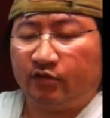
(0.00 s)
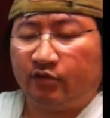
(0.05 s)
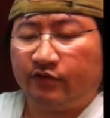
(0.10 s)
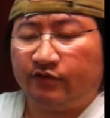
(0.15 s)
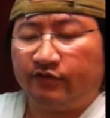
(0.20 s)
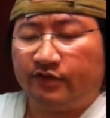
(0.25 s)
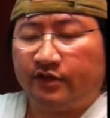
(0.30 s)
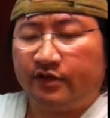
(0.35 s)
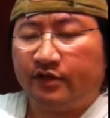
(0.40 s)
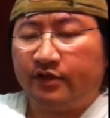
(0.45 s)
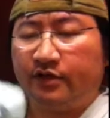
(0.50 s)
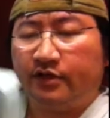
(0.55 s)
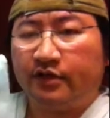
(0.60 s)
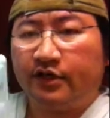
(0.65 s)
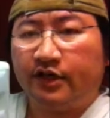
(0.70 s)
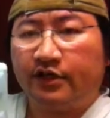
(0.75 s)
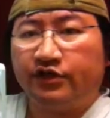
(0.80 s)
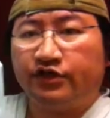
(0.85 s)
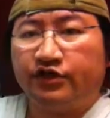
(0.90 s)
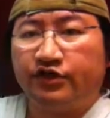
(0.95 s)
with a
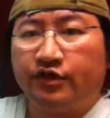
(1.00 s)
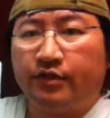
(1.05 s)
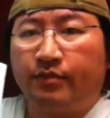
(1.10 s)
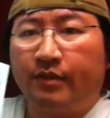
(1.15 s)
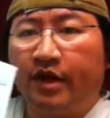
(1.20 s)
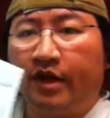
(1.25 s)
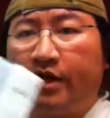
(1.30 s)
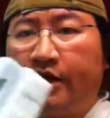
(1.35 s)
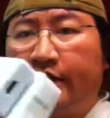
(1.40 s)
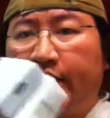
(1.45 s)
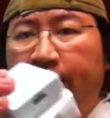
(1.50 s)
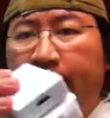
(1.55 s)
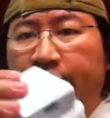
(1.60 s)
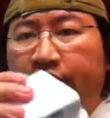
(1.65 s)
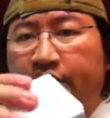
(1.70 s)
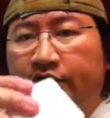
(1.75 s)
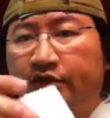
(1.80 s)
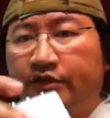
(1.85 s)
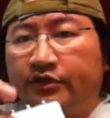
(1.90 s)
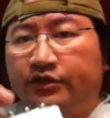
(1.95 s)
HDMI
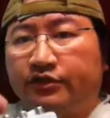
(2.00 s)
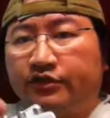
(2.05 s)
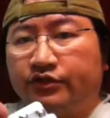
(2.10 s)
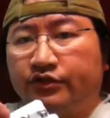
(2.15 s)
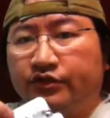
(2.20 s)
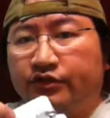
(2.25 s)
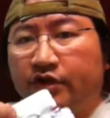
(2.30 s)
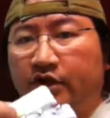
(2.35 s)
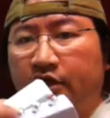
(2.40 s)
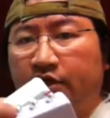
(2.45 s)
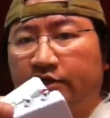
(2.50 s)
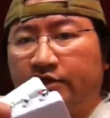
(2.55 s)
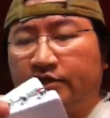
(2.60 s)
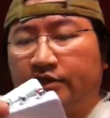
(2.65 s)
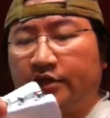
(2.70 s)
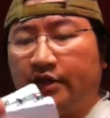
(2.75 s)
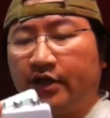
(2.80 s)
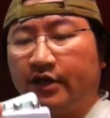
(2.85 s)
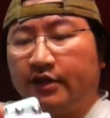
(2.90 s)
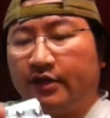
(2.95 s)
to
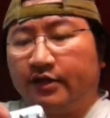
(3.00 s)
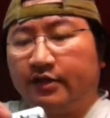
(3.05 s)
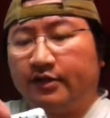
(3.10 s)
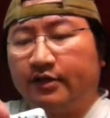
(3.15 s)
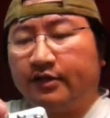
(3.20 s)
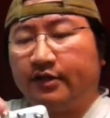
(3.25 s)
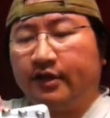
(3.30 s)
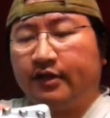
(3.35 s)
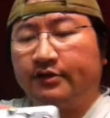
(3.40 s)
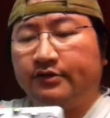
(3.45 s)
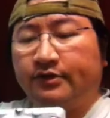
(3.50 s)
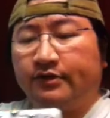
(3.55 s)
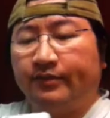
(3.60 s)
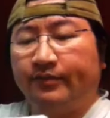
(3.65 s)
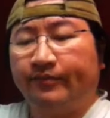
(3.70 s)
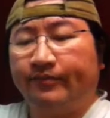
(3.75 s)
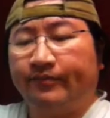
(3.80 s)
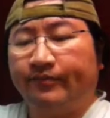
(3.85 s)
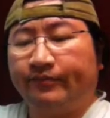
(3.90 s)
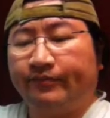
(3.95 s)
RCA connector
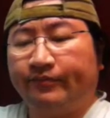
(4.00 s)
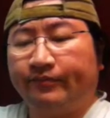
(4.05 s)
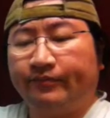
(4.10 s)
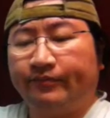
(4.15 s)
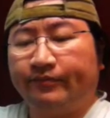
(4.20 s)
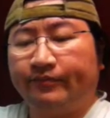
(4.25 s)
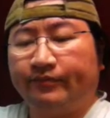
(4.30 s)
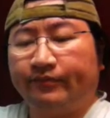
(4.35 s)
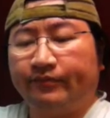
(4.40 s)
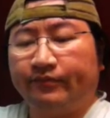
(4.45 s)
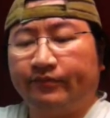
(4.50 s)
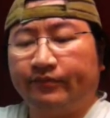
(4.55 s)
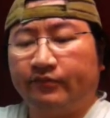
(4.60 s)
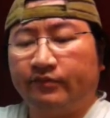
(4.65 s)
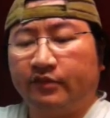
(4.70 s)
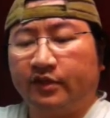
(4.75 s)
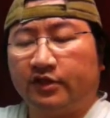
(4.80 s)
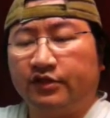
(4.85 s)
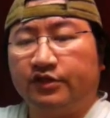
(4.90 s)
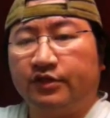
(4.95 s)

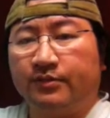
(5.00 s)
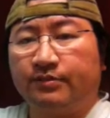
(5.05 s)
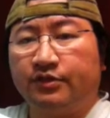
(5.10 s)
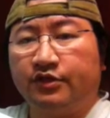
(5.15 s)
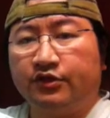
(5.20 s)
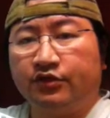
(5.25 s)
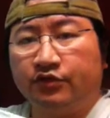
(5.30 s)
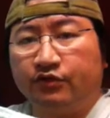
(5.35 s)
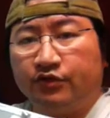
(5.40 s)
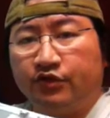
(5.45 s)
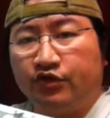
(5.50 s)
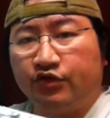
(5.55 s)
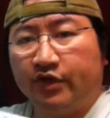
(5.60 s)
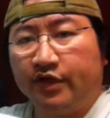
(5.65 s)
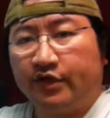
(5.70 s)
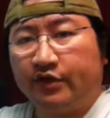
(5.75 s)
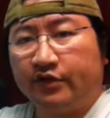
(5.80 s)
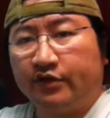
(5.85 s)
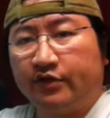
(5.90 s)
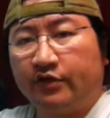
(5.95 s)
that seemed to do the
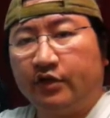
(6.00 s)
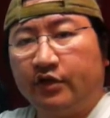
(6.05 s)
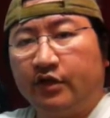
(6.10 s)
trick